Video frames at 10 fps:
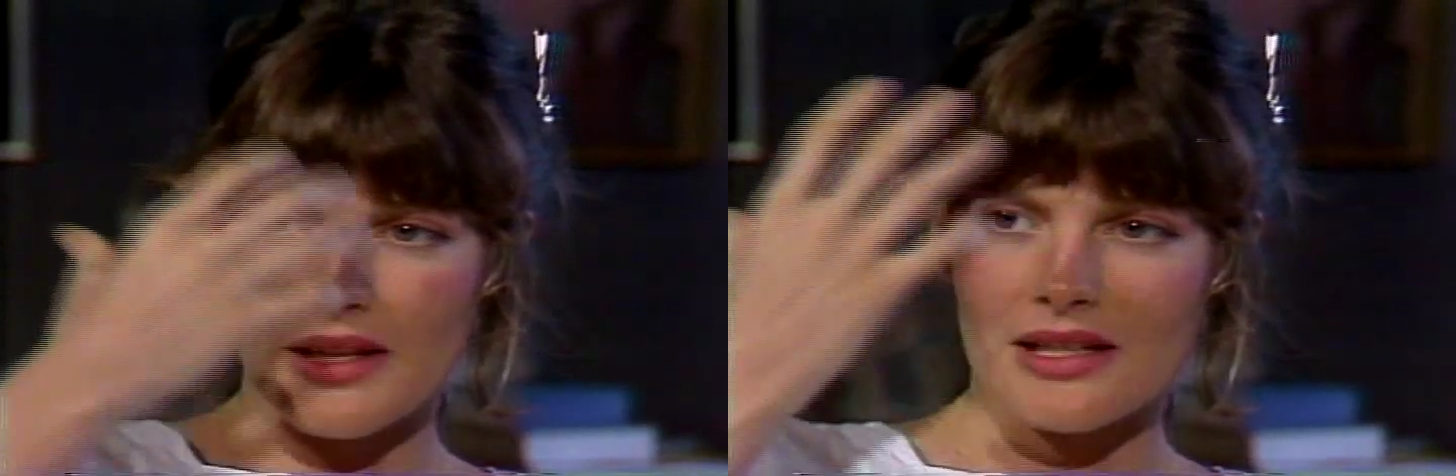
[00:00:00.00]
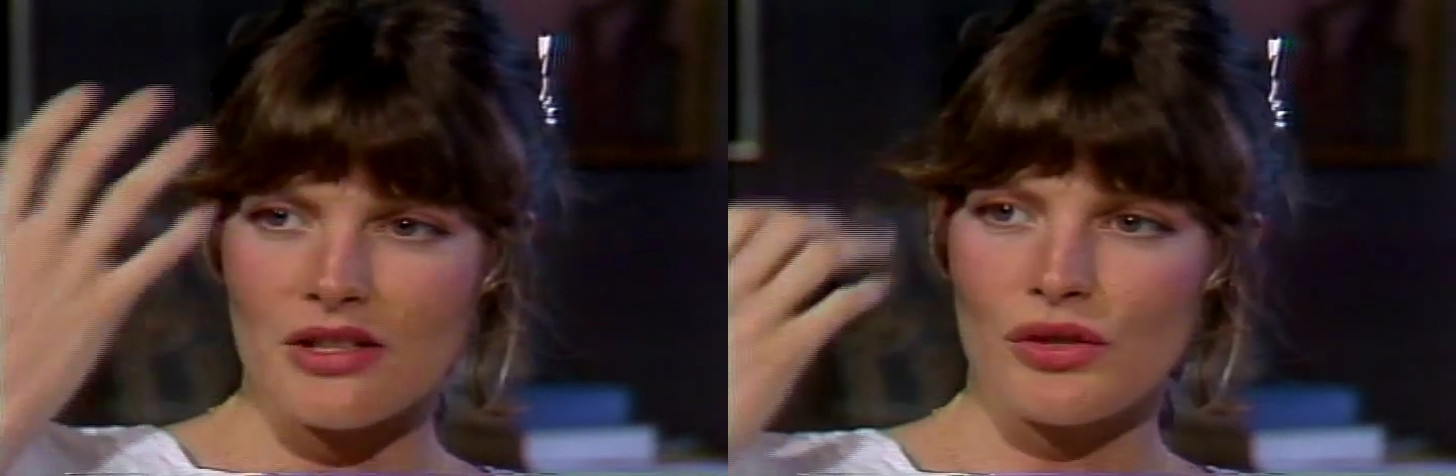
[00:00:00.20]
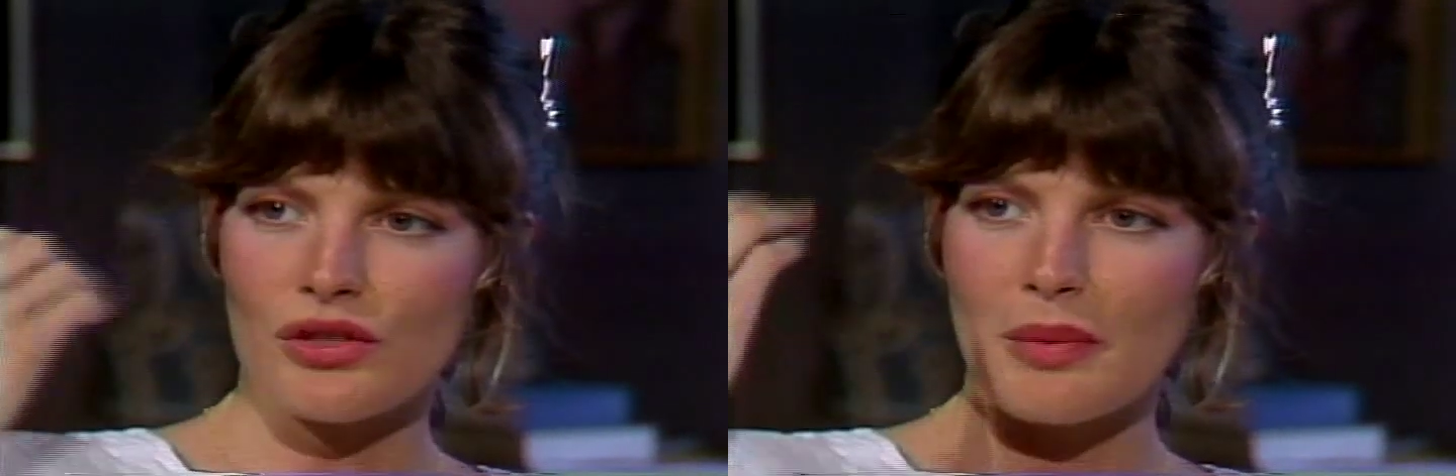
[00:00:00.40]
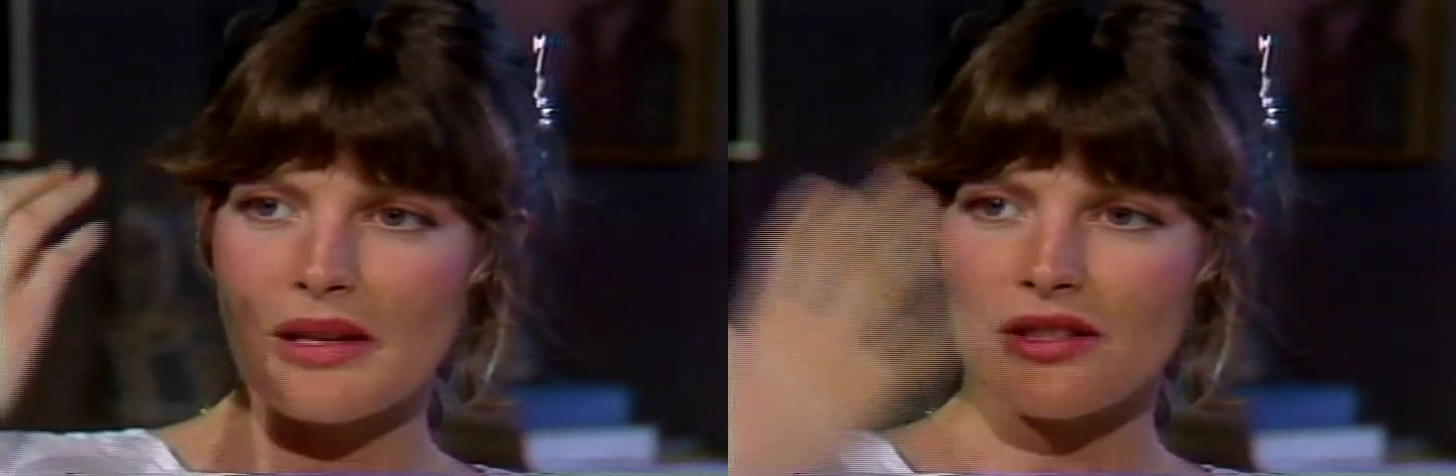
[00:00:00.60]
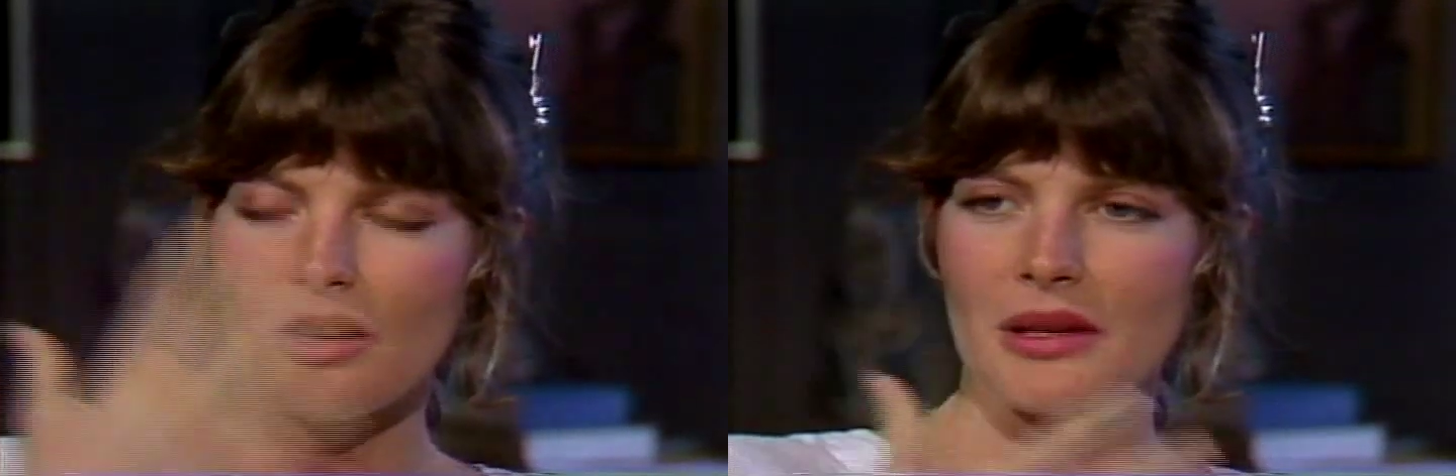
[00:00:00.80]
because you
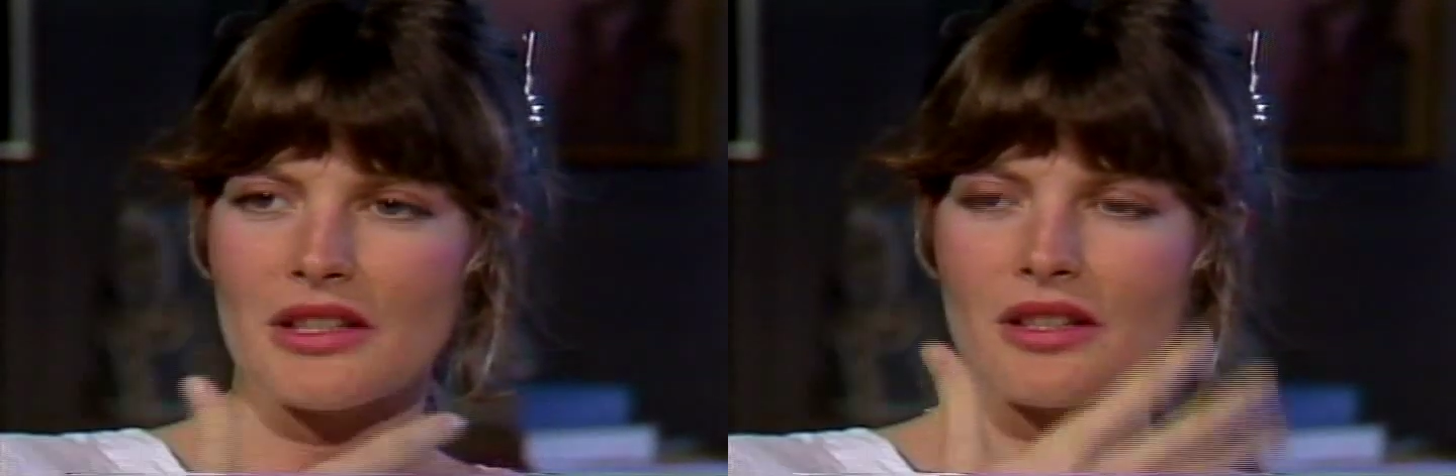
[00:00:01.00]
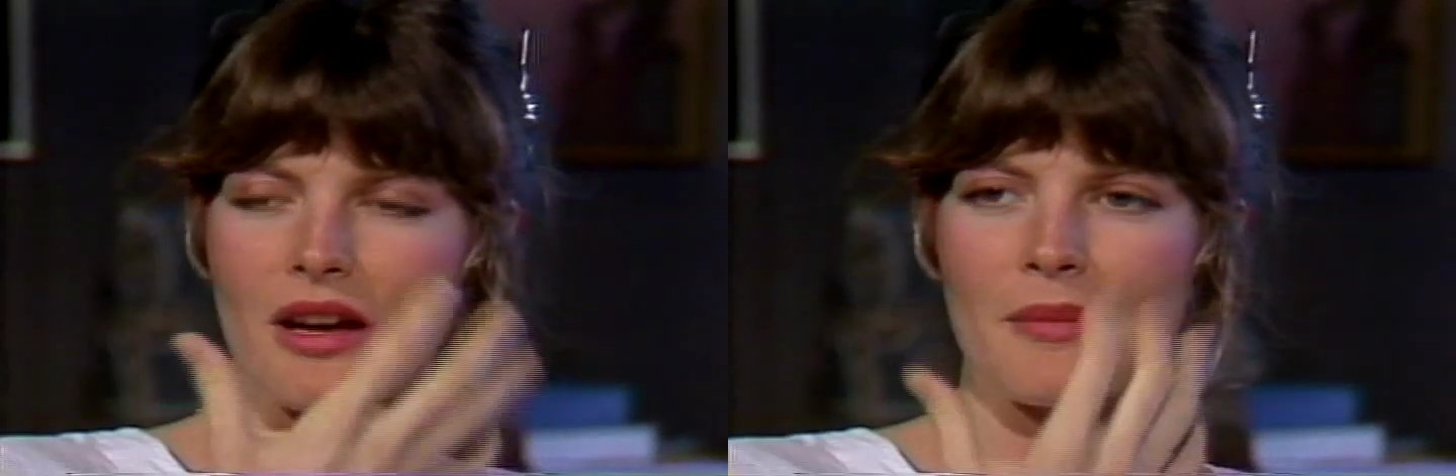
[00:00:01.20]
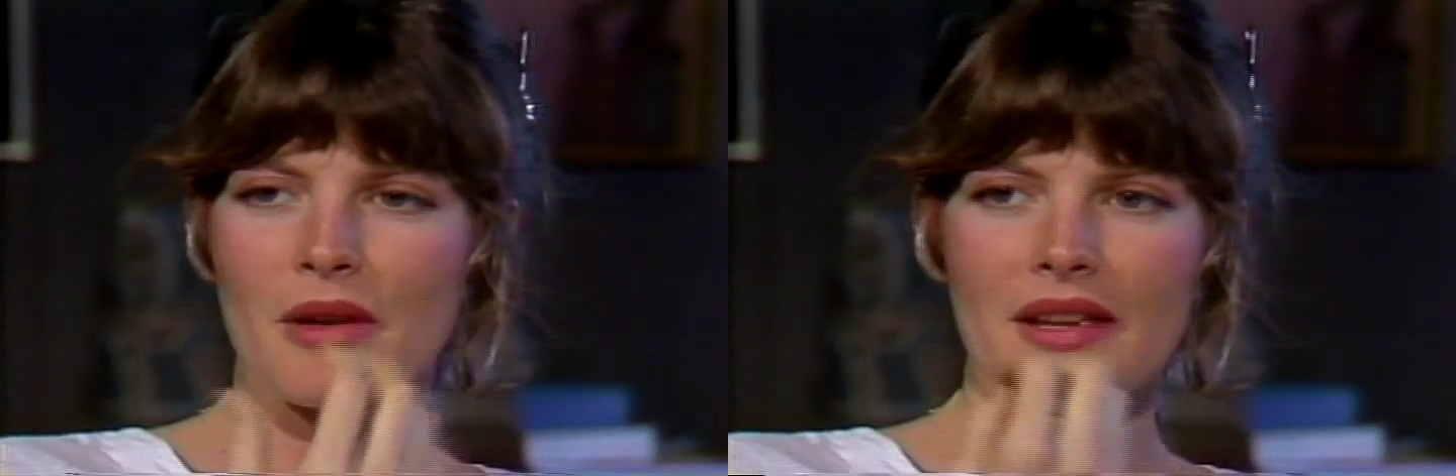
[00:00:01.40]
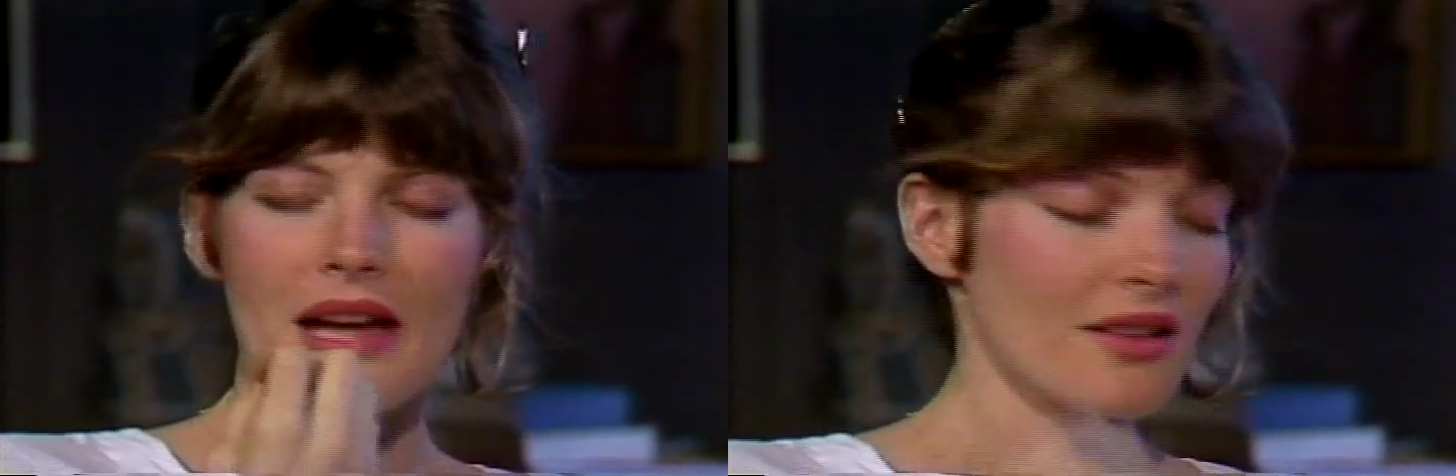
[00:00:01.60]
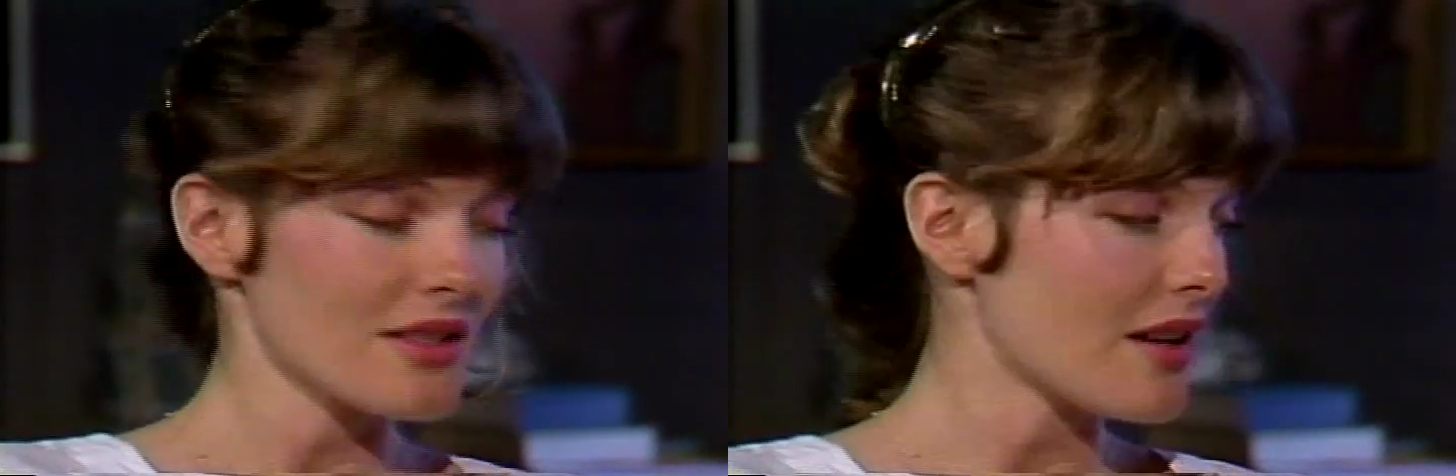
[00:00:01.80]
spend so much time on
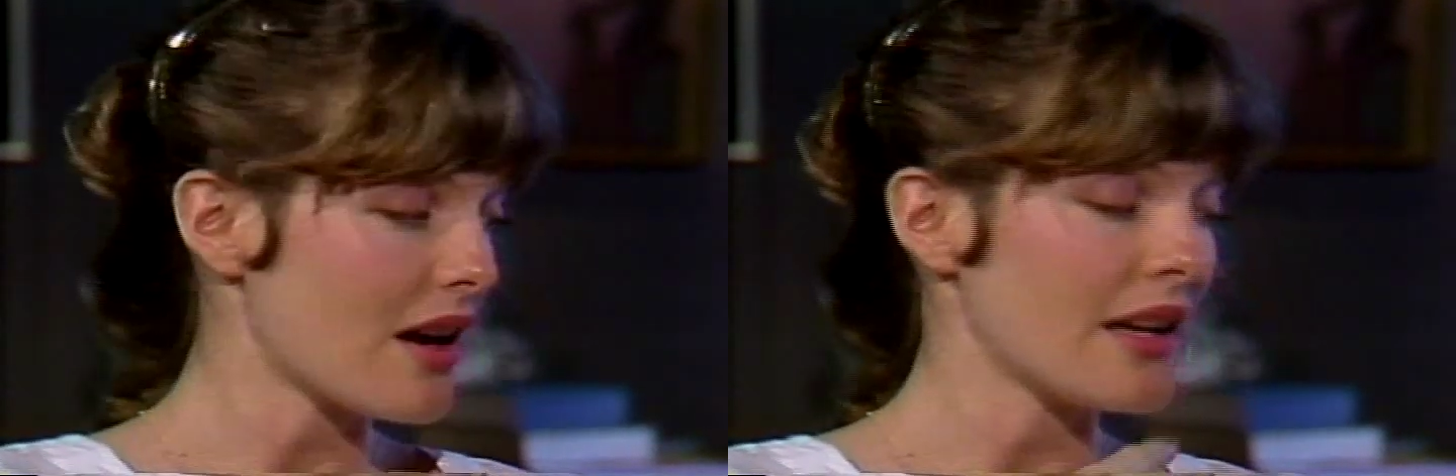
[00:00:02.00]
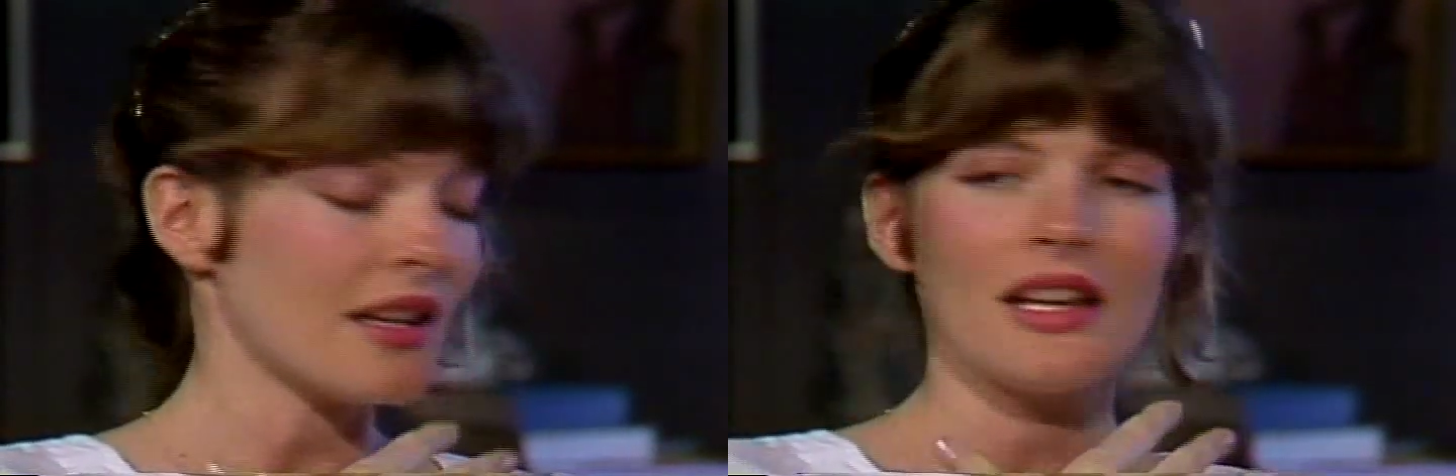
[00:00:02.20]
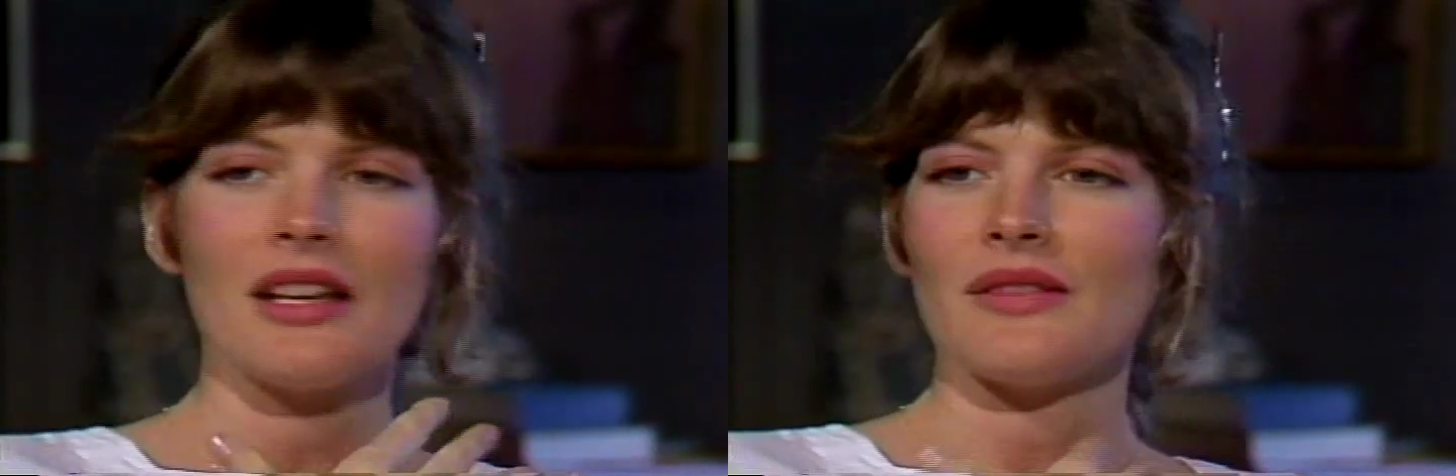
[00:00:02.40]
the outside